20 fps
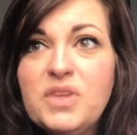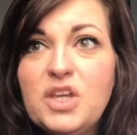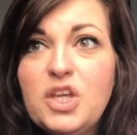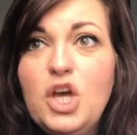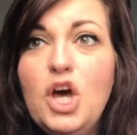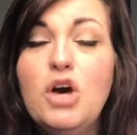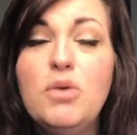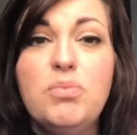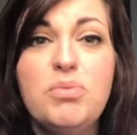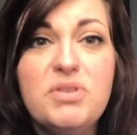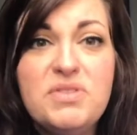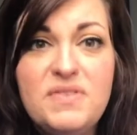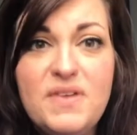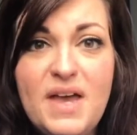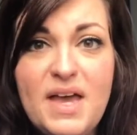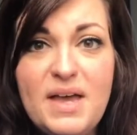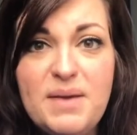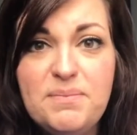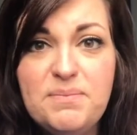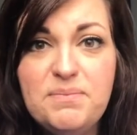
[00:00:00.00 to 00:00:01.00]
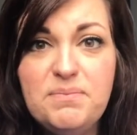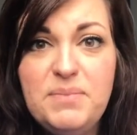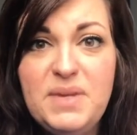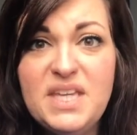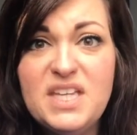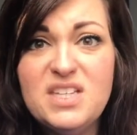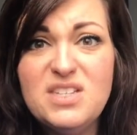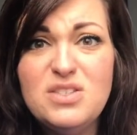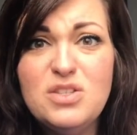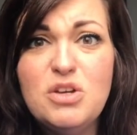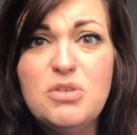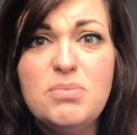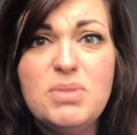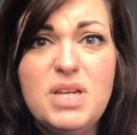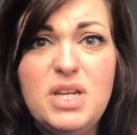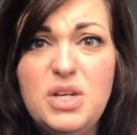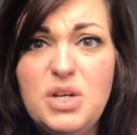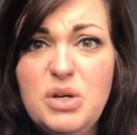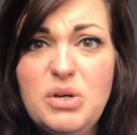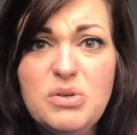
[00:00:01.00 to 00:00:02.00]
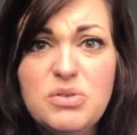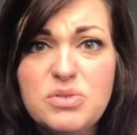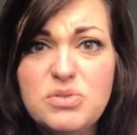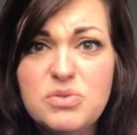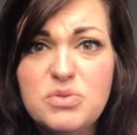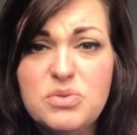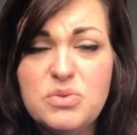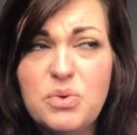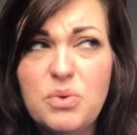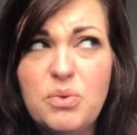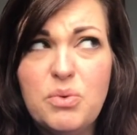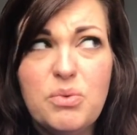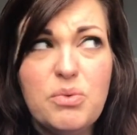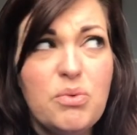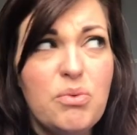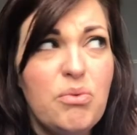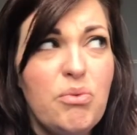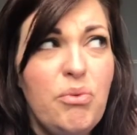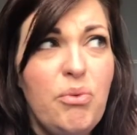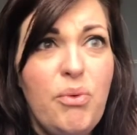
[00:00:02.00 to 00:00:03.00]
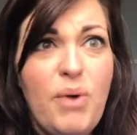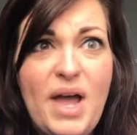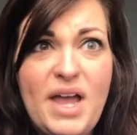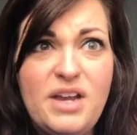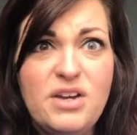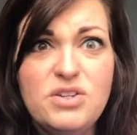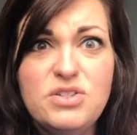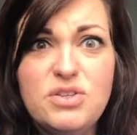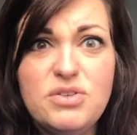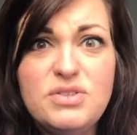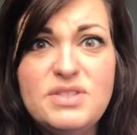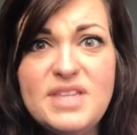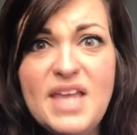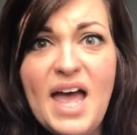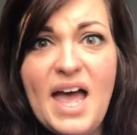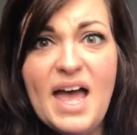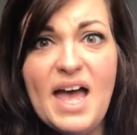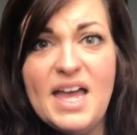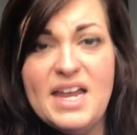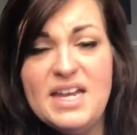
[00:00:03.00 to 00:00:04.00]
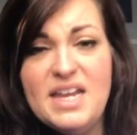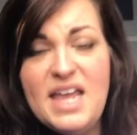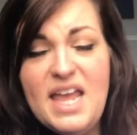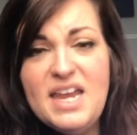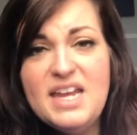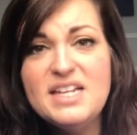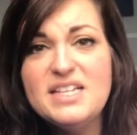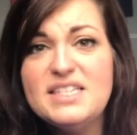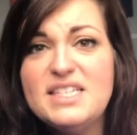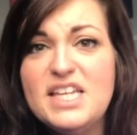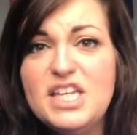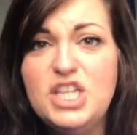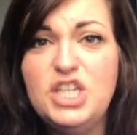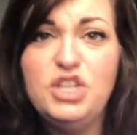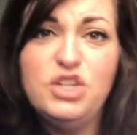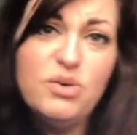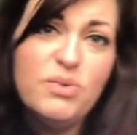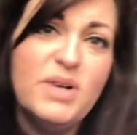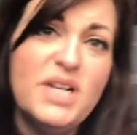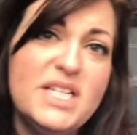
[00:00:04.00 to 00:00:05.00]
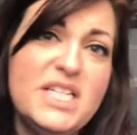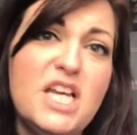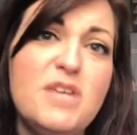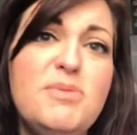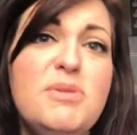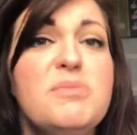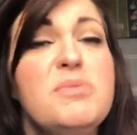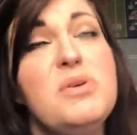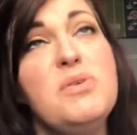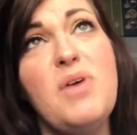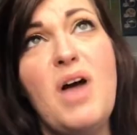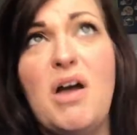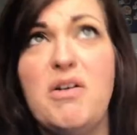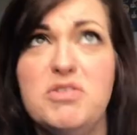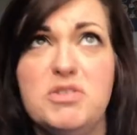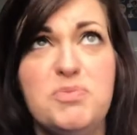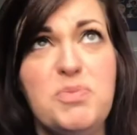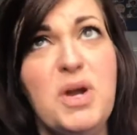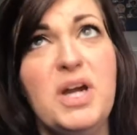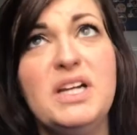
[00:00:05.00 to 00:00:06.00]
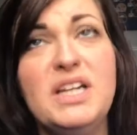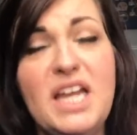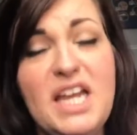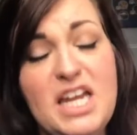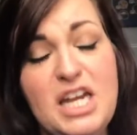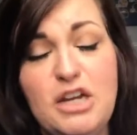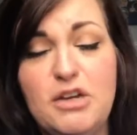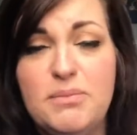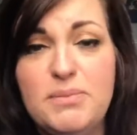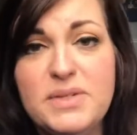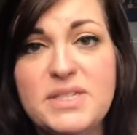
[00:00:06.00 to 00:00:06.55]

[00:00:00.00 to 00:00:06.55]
cope with them because nobody knows why you're so sad. And it's like, you don't want to tell people, well, I was pregnant and I'm